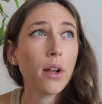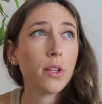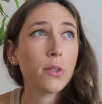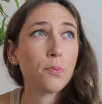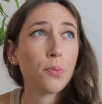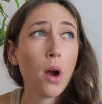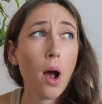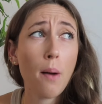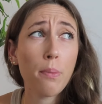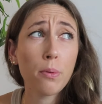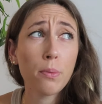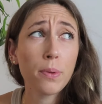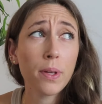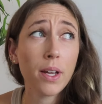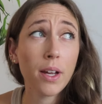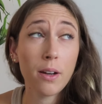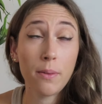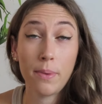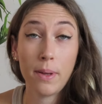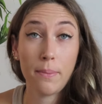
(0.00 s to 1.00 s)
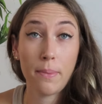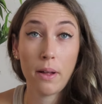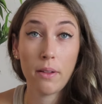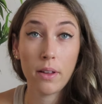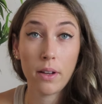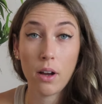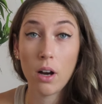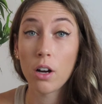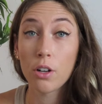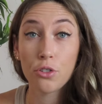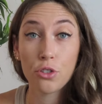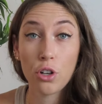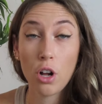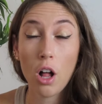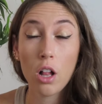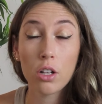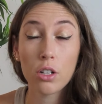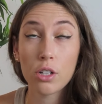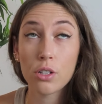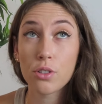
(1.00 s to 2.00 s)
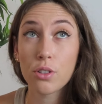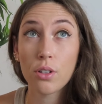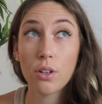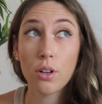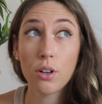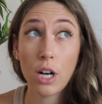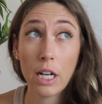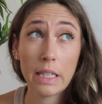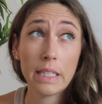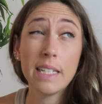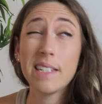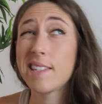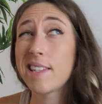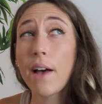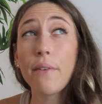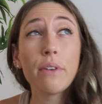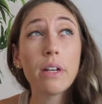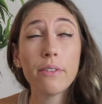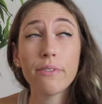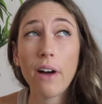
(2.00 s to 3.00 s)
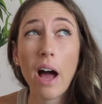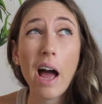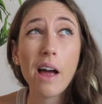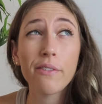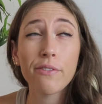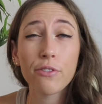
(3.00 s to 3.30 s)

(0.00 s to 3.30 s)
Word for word: it's probably gonna be about like $100 or at least $75